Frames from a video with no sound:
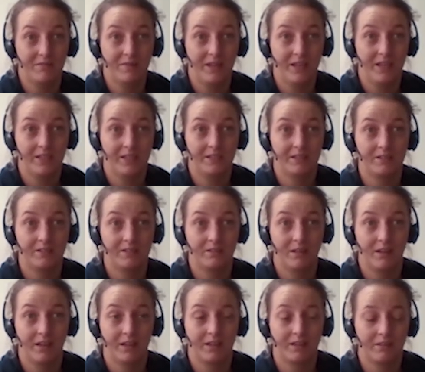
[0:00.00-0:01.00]
and
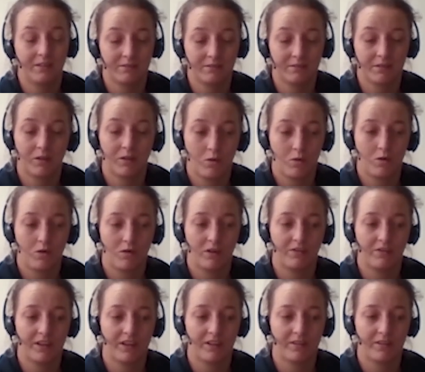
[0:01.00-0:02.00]
like the core
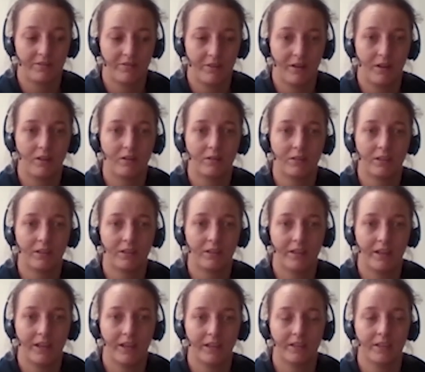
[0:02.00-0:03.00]
of it for longer than
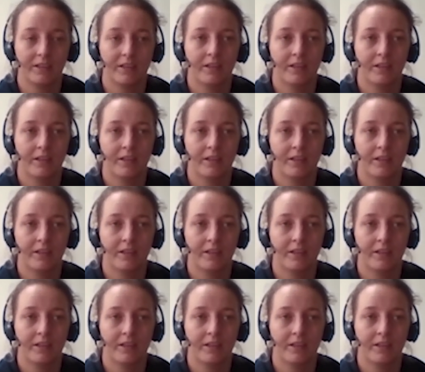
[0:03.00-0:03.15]
that.